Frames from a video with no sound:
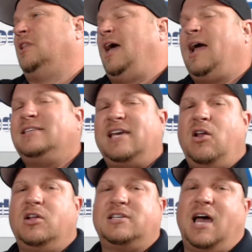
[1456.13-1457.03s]
like I say it
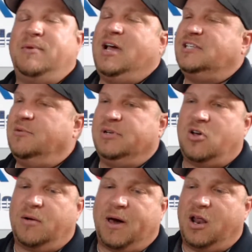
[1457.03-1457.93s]
all the time, you guys hear me
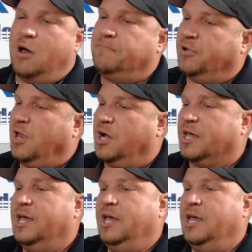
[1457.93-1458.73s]
talk about unplug